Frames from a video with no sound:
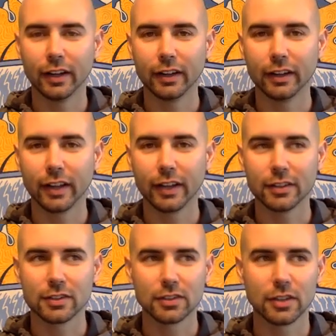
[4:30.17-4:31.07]

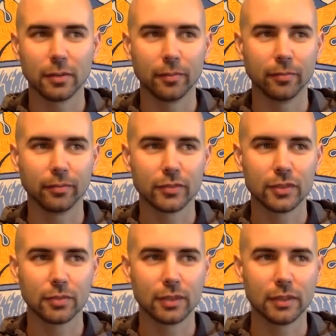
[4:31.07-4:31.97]
has
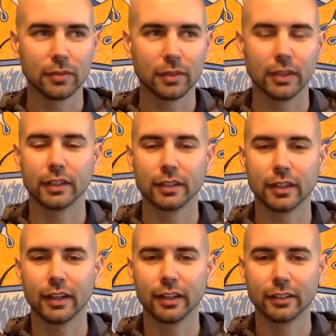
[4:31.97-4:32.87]
something that, like,
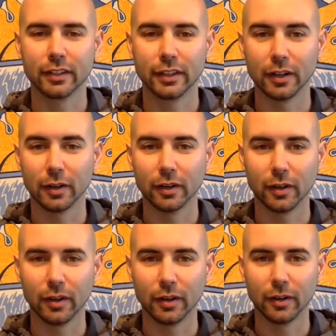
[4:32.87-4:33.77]

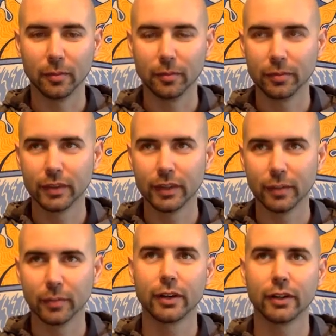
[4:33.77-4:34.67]
they're
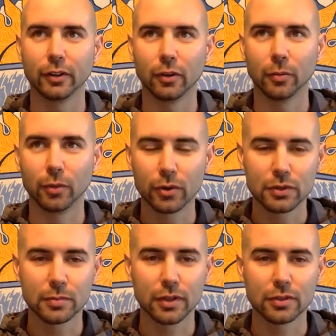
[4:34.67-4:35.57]
better or more
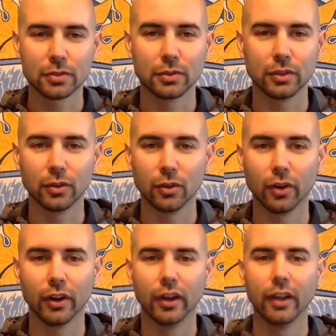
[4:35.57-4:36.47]
spiritual,
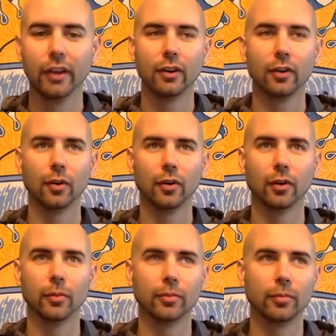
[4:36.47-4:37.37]

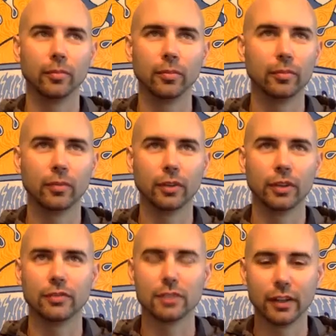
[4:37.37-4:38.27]
or
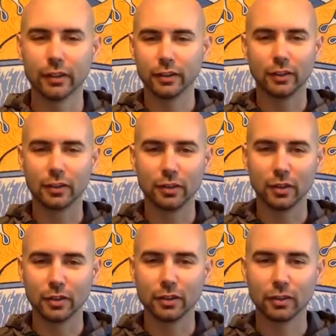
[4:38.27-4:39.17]
they've done
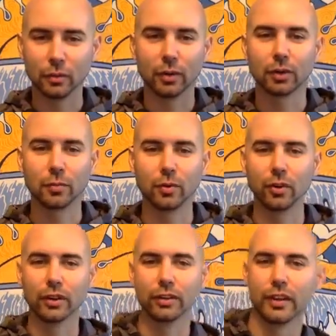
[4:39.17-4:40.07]
the work more,
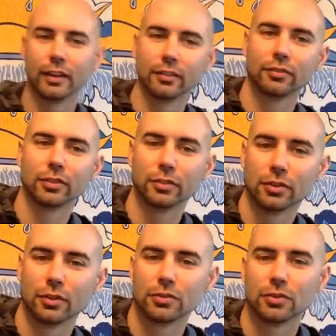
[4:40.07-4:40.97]
and if you
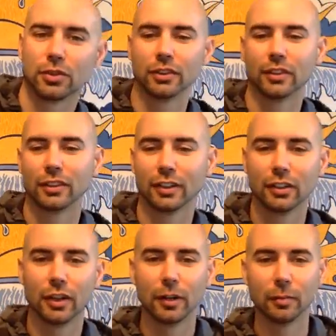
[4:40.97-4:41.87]
don't join their
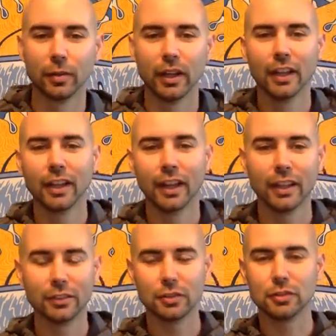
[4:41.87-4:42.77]
club
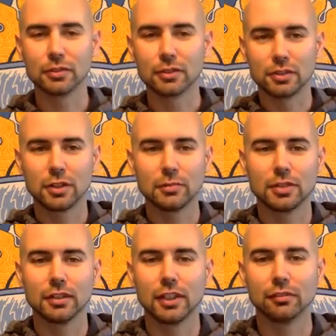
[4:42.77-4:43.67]
and use the terms
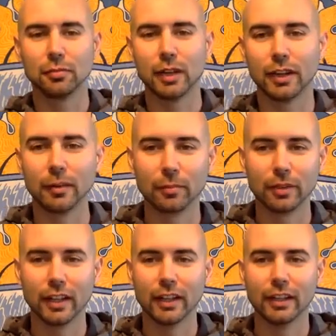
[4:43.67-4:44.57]
that they've made up,
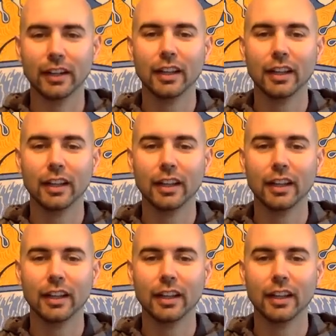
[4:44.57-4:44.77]
then